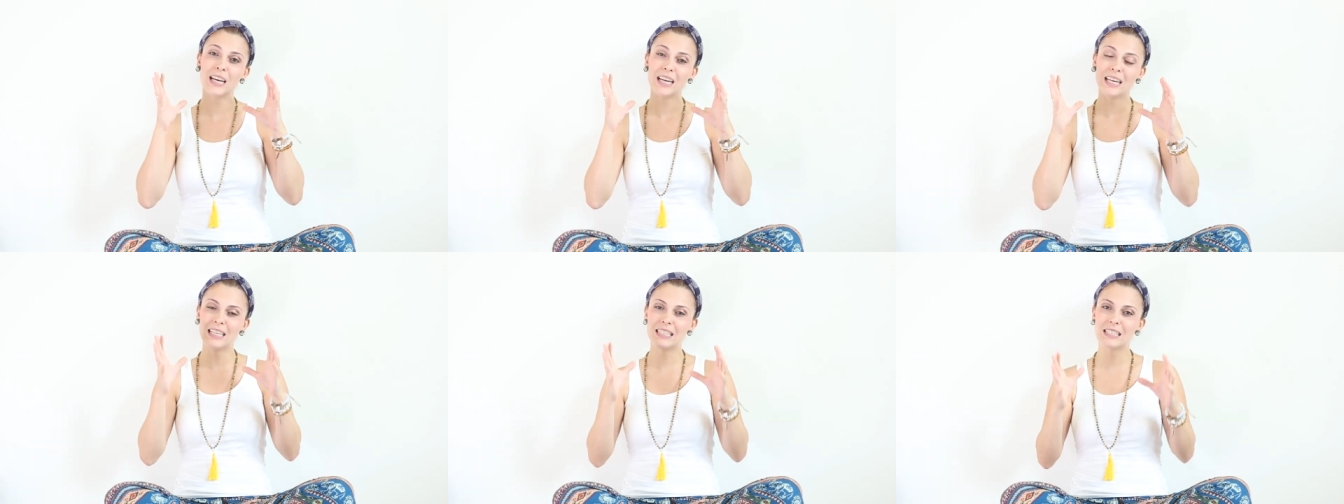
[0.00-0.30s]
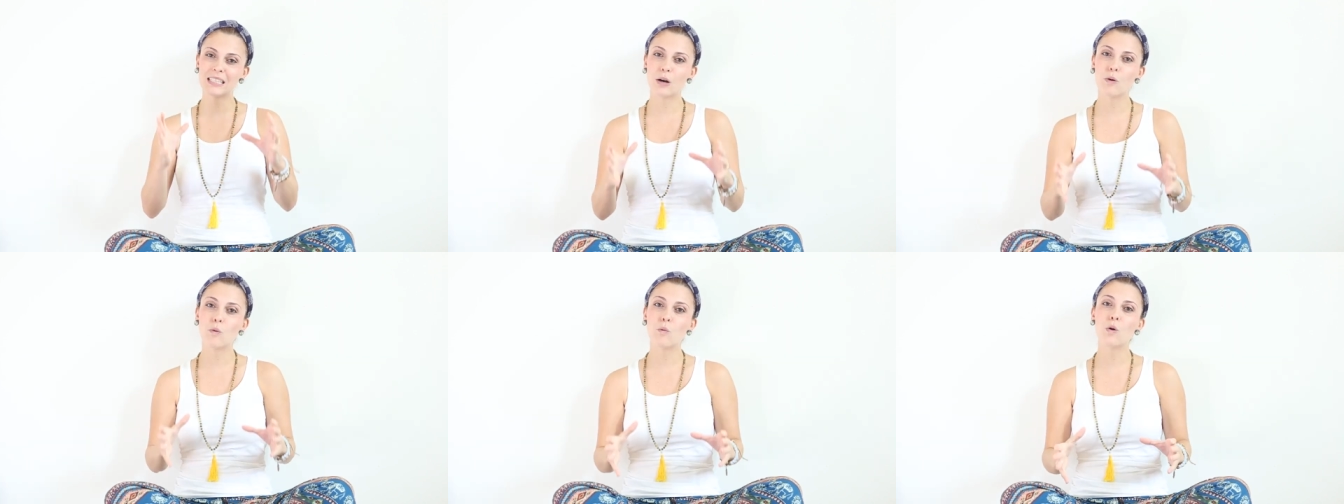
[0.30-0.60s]

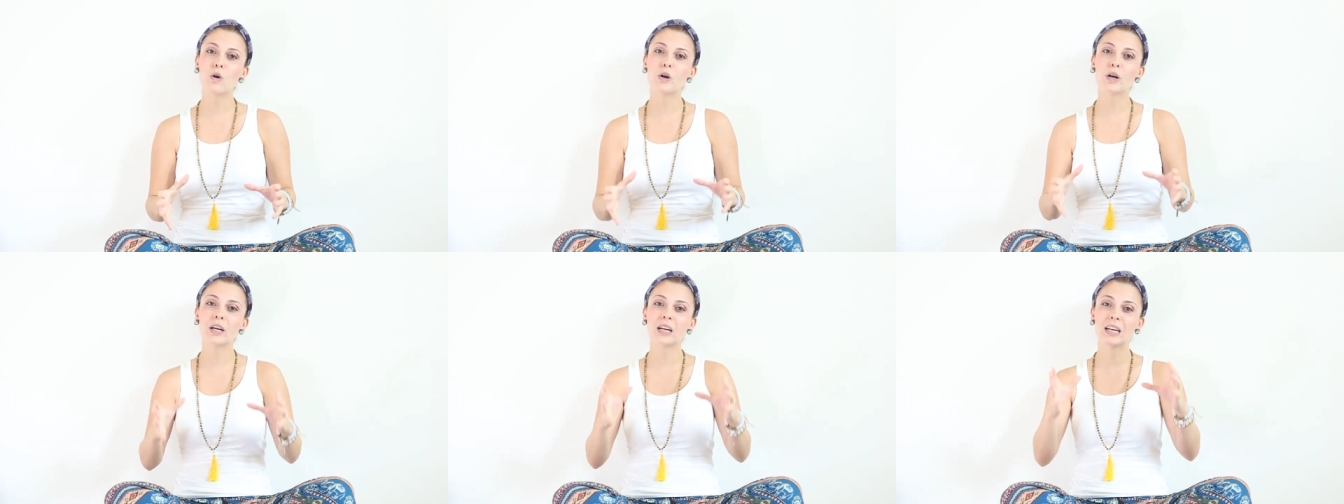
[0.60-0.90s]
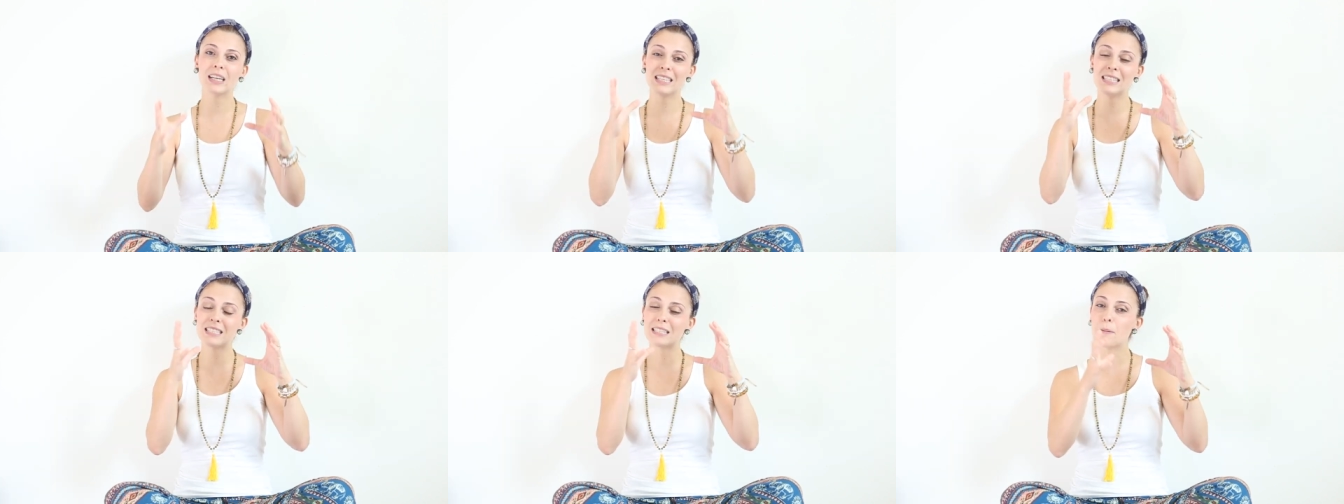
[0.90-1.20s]
It's a
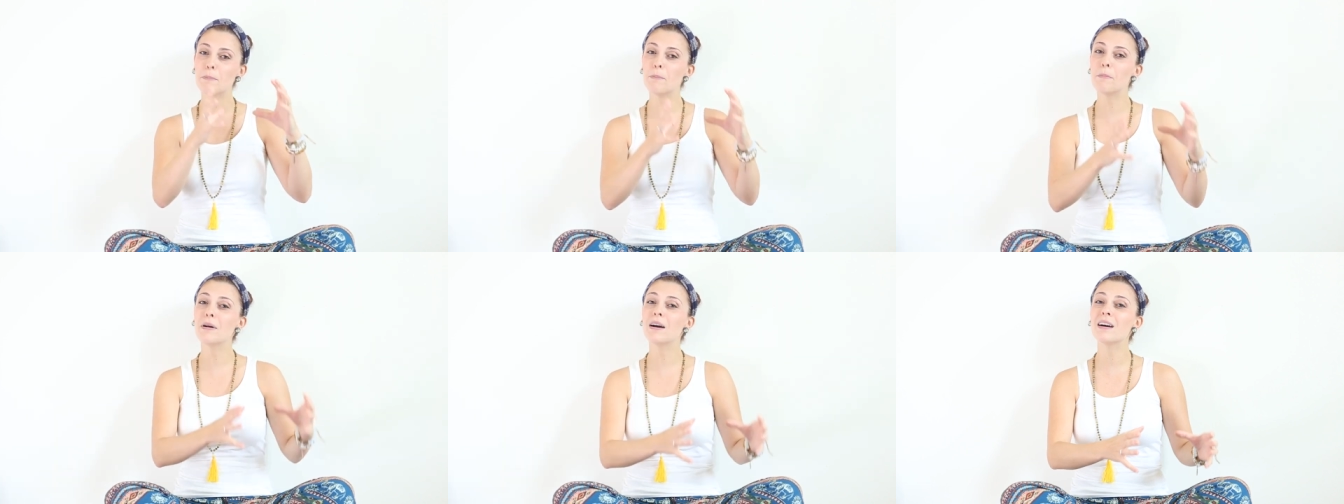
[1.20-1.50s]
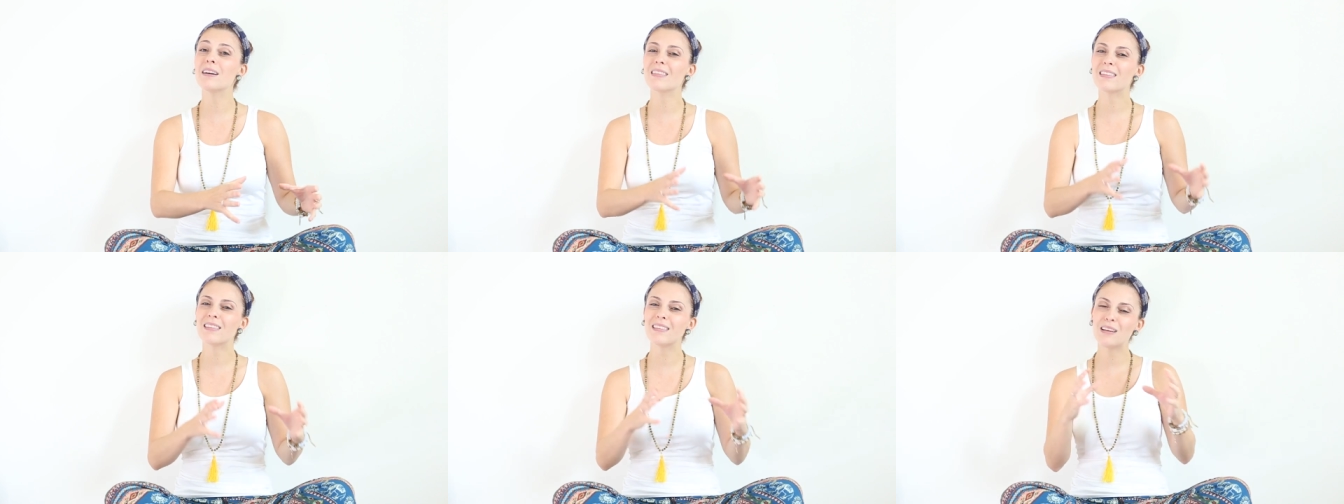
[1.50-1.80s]
work, it's a
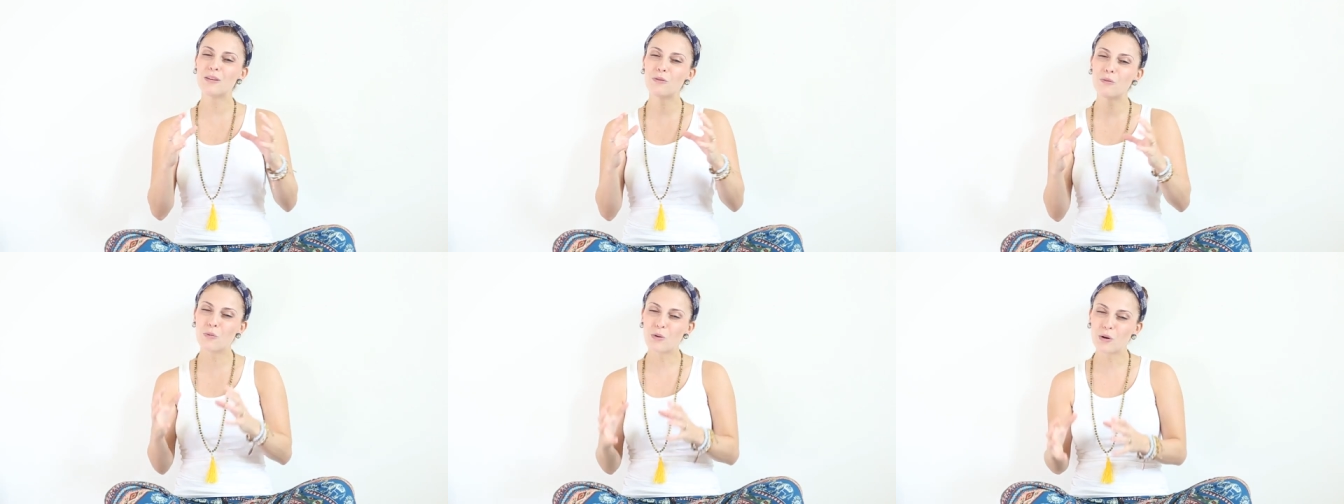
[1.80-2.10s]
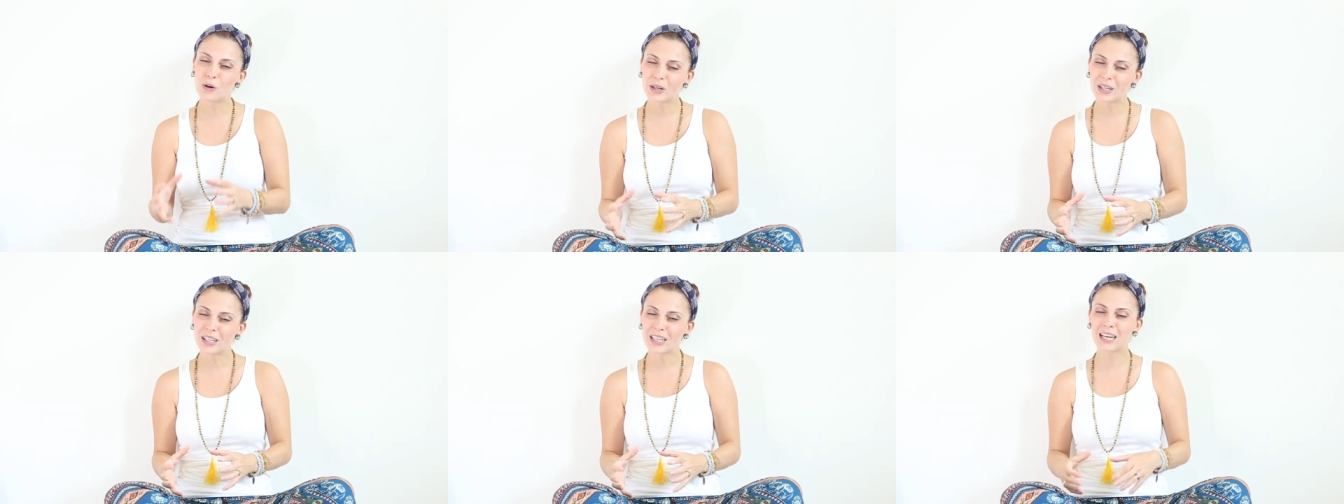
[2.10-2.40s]
monthly
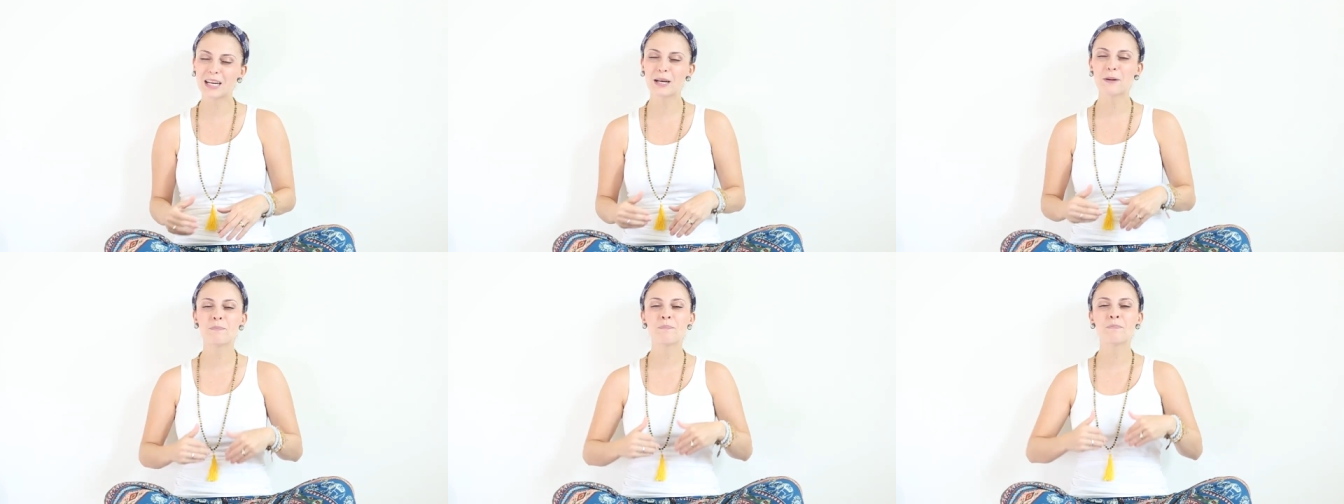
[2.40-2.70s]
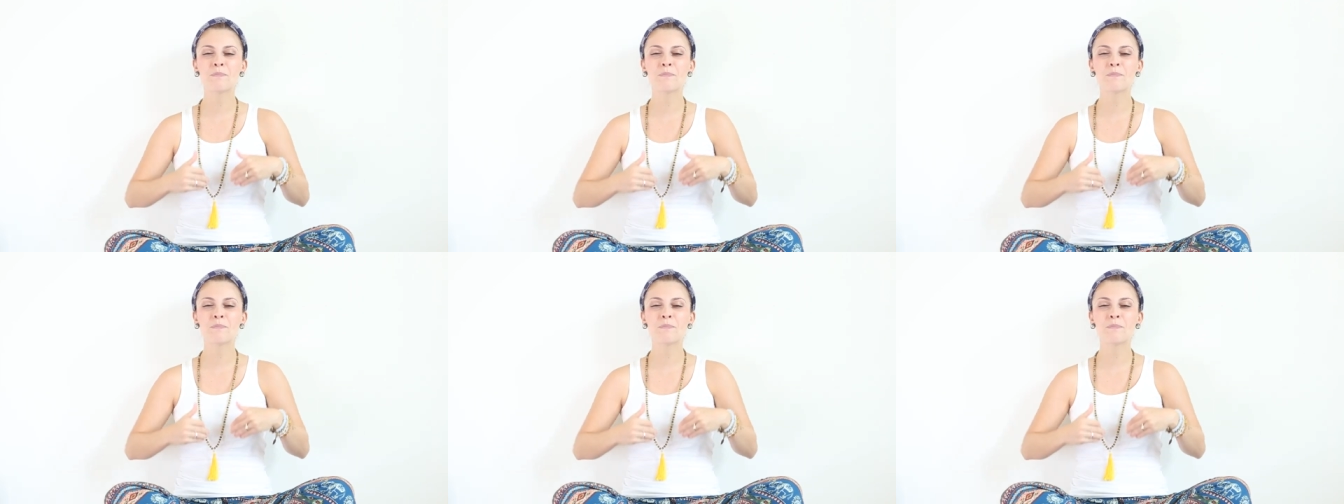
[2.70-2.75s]
work